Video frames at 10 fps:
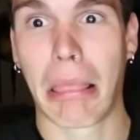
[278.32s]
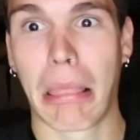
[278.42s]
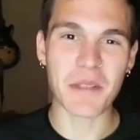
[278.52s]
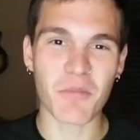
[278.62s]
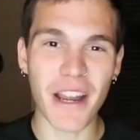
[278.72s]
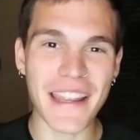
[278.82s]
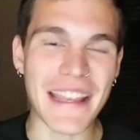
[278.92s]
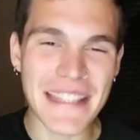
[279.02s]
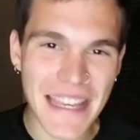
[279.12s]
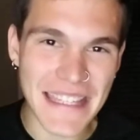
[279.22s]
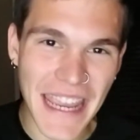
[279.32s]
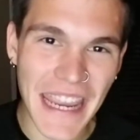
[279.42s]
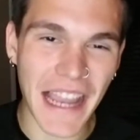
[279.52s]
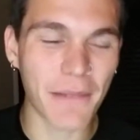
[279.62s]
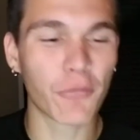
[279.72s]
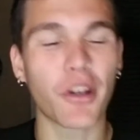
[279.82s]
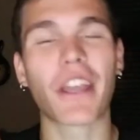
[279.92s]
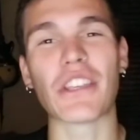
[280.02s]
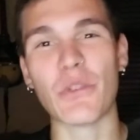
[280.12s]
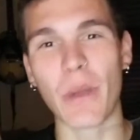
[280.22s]
is Bren, and today I'm
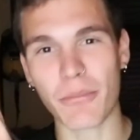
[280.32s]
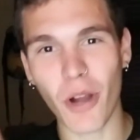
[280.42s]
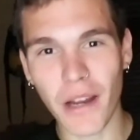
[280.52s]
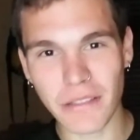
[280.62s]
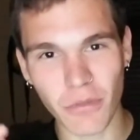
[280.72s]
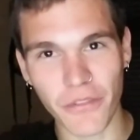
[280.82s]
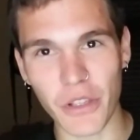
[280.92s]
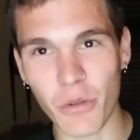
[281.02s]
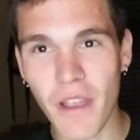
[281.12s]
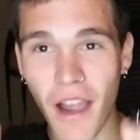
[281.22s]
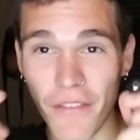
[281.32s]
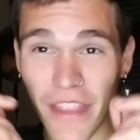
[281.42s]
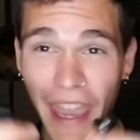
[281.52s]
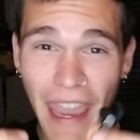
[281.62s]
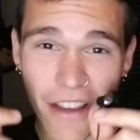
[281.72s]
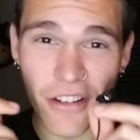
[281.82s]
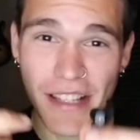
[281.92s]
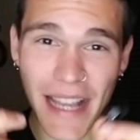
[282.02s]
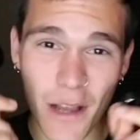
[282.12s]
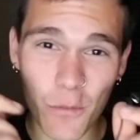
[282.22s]
bringing you a product review of the Anker
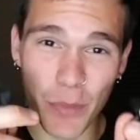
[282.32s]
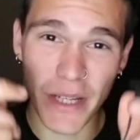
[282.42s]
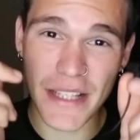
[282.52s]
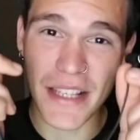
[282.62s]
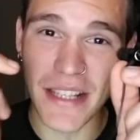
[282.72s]
Soundbuds